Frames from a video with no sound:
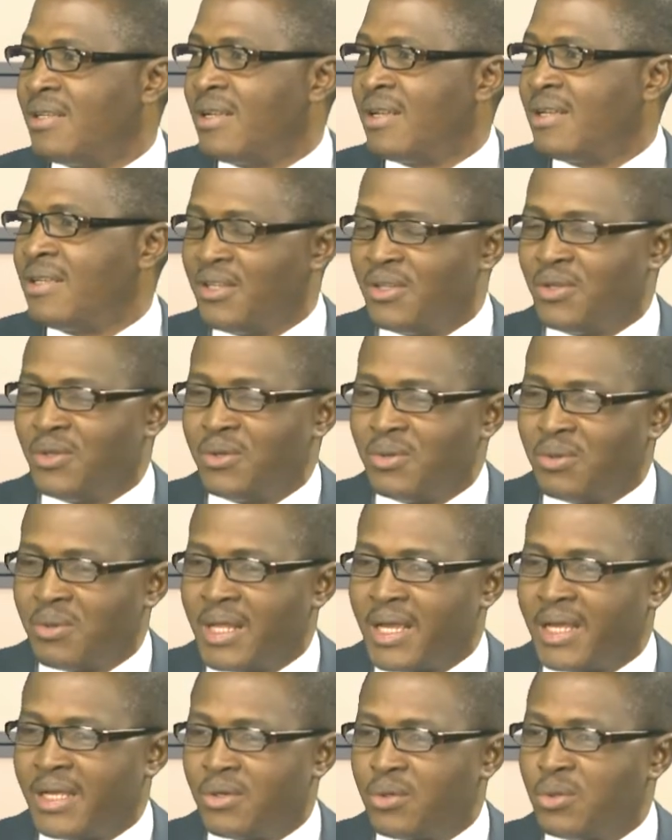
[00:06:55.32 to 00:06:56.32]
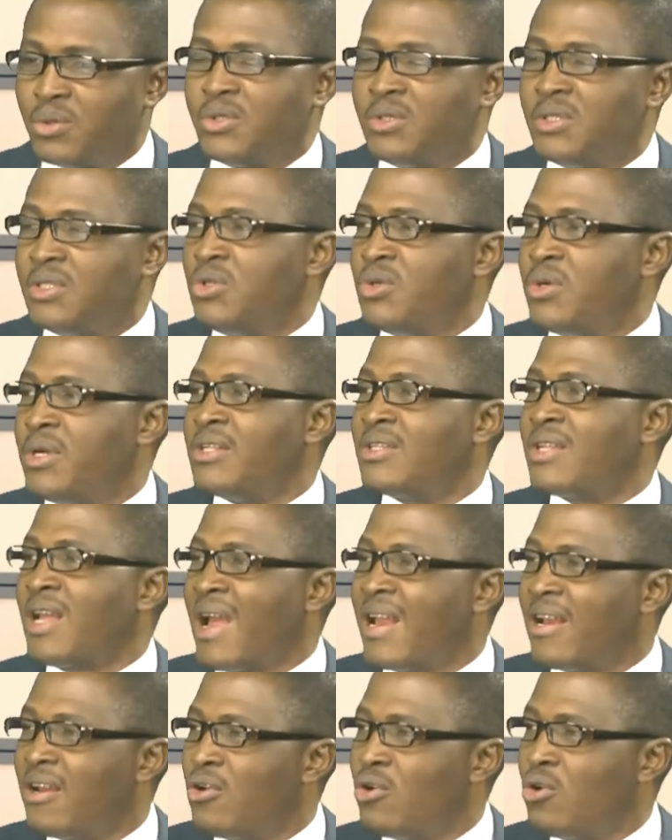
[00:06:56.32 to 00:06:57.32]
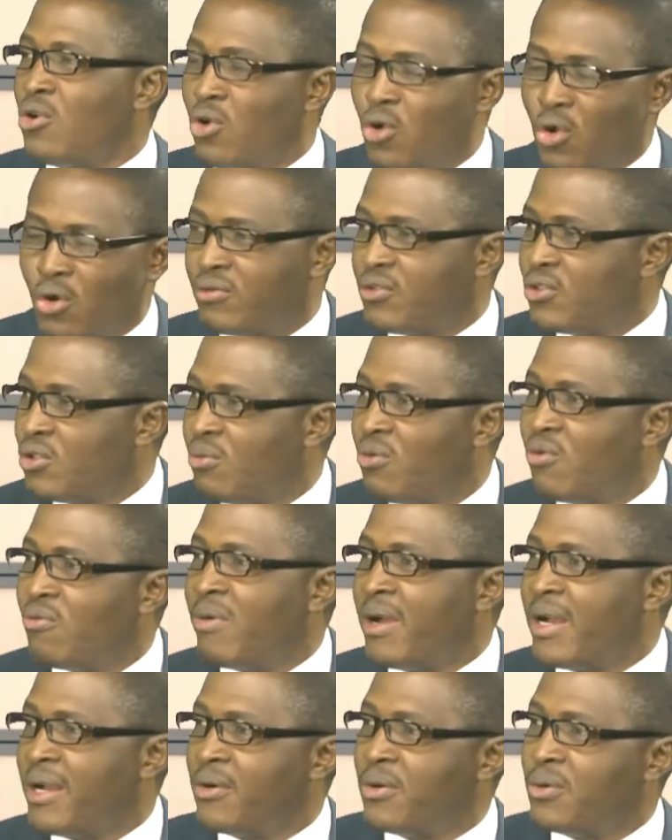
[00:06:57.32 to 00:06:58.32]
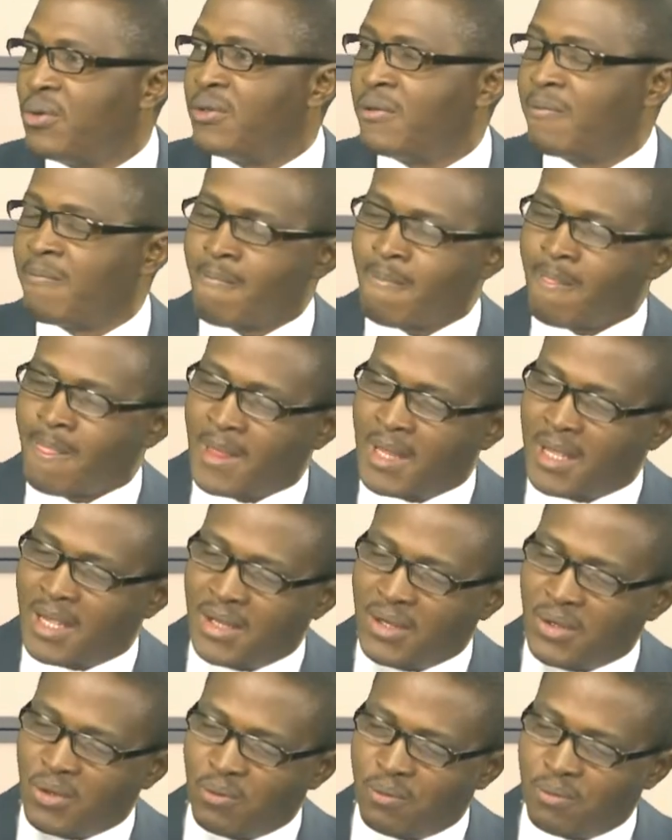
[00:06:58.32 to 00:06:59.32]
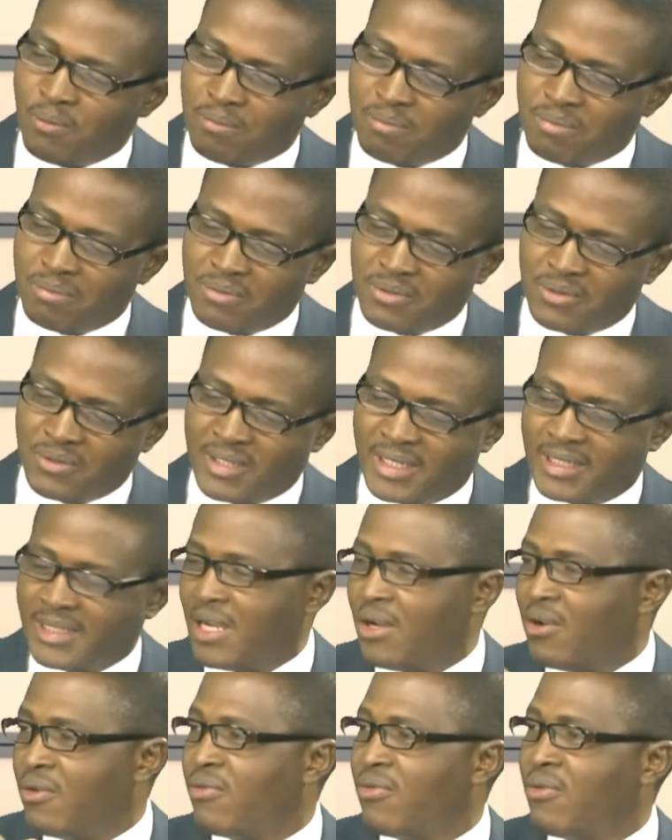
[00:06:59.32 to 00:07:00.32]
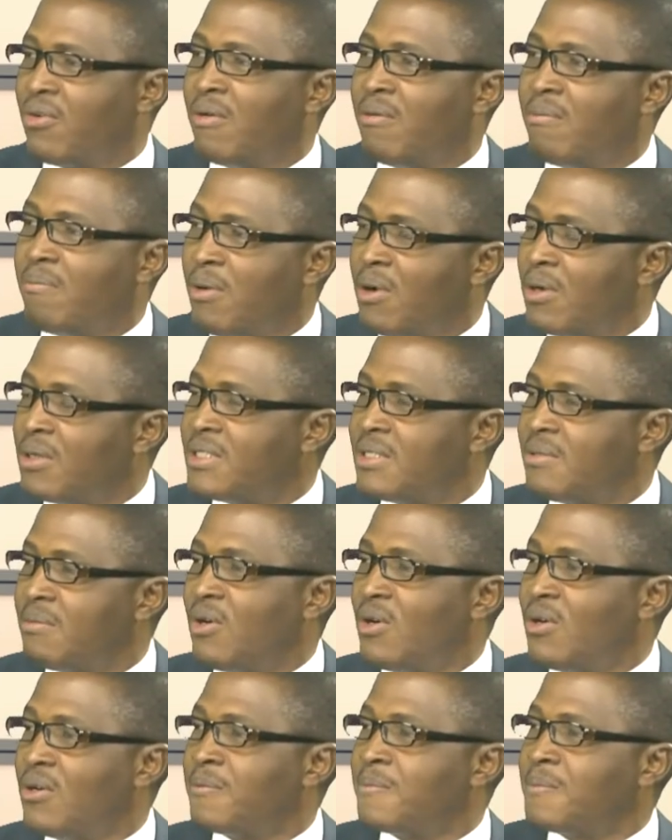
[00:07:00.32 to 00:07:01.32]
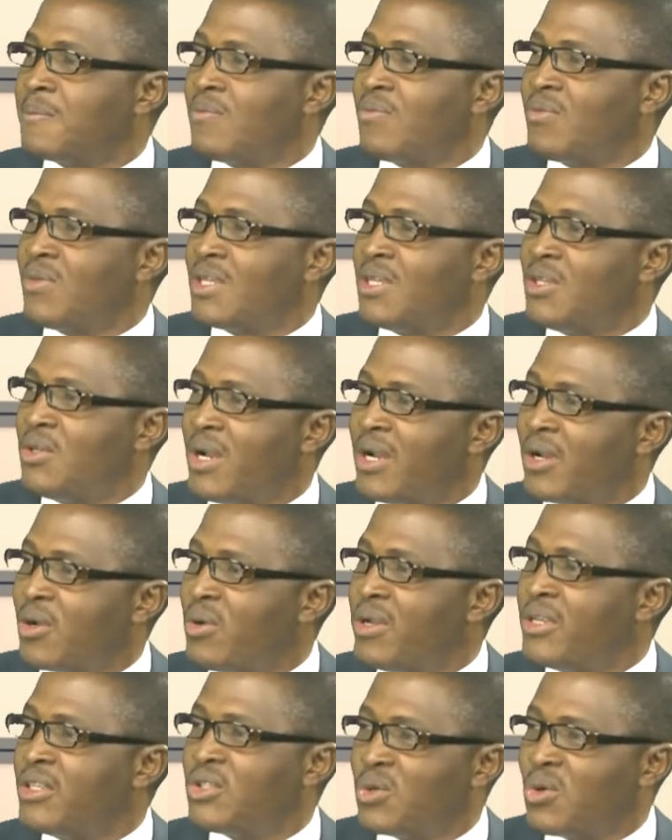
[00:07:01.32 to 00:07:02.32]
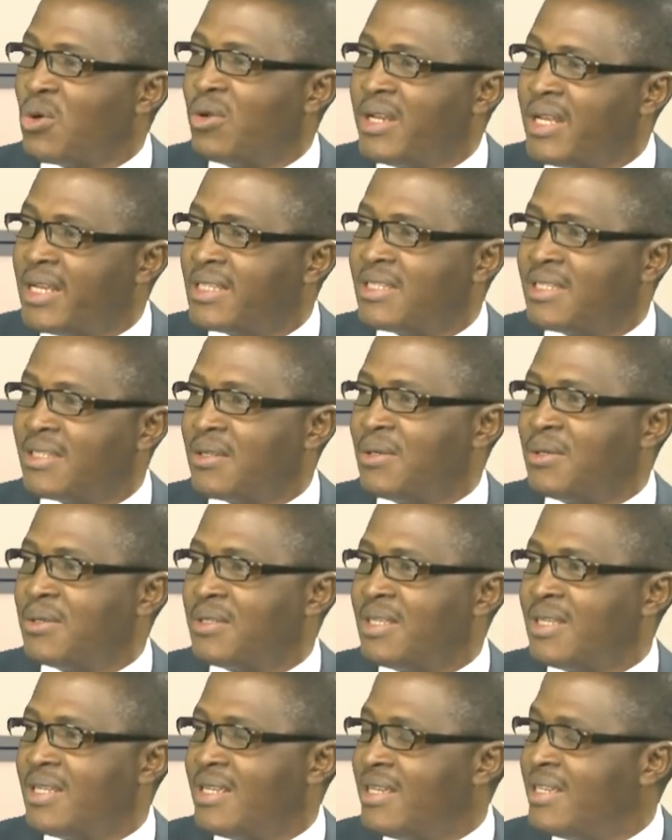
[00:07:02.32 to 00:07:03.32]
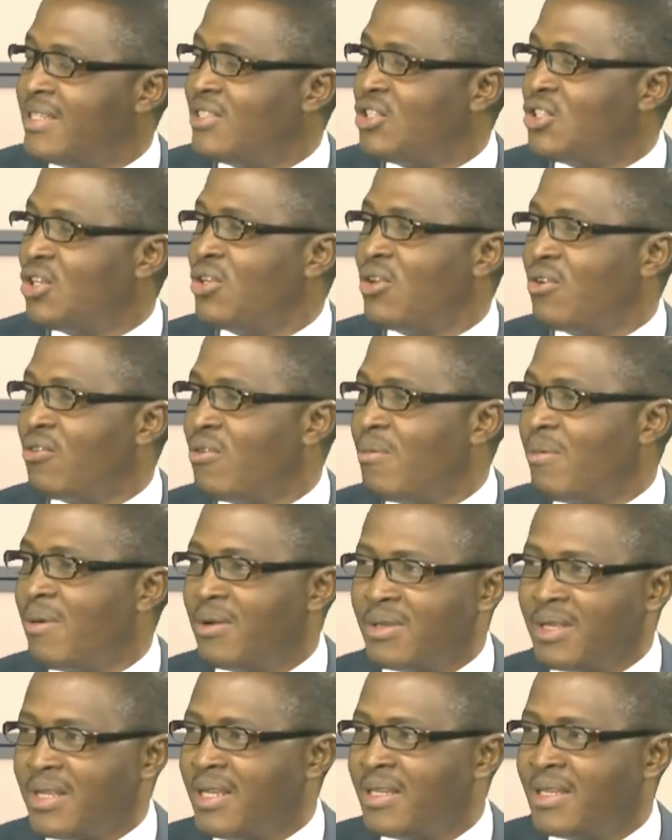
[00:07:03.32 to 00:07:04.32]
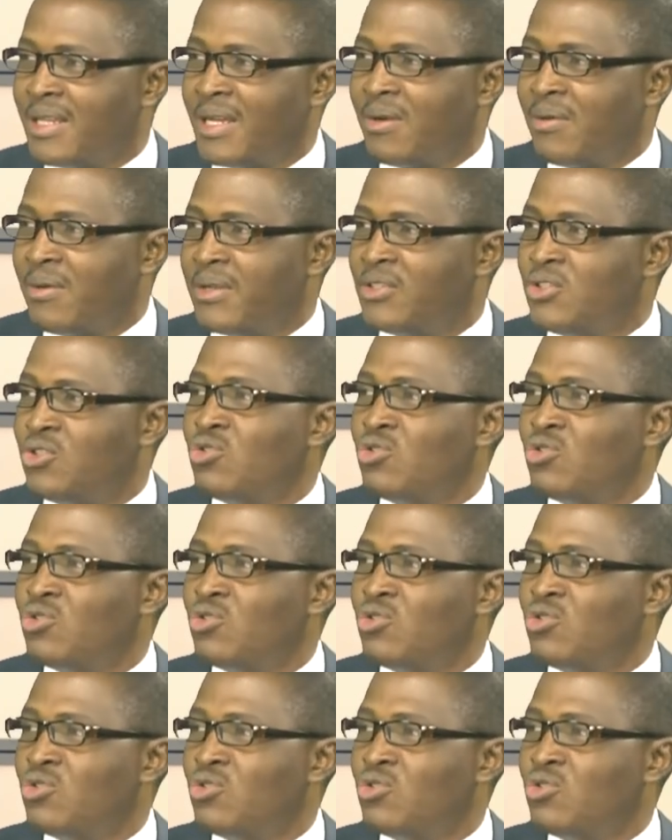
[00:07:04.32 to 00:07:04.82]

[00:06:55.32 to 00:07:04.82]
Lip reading: You know, when I go to the US, I love to move by road. You set out from Baltimore, you are going to Connecticut, a journey of about 8 hours. You'll